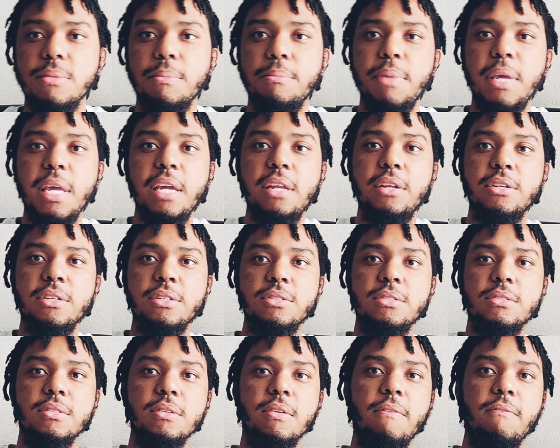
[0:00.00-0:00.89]
Peter
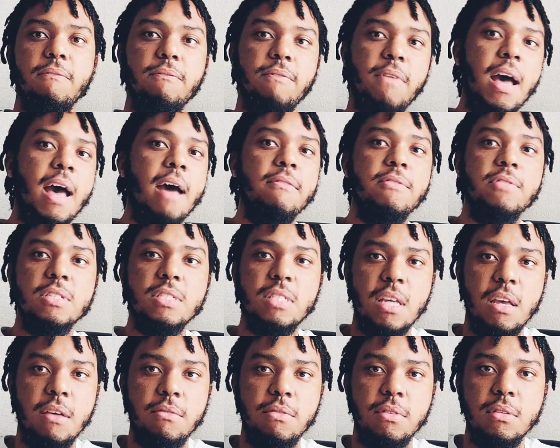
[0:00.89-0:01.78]

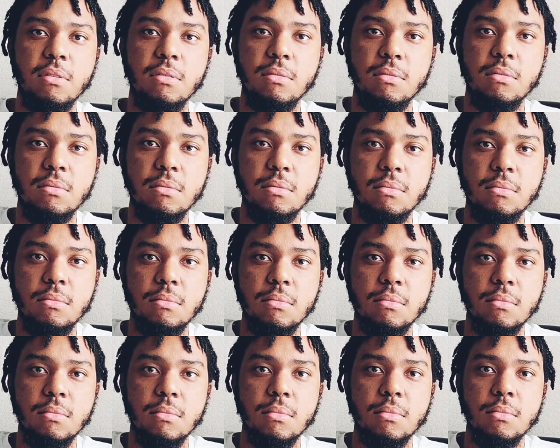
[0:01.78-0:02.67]
5:7.
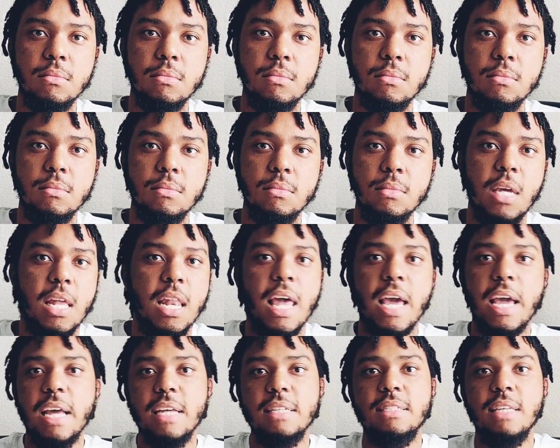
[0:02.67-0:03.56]
And
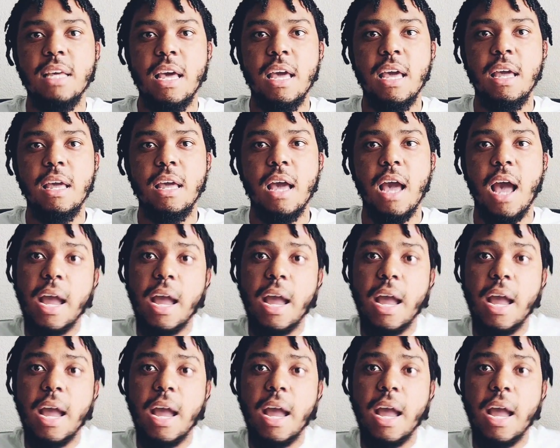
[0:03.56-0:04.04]
like I say,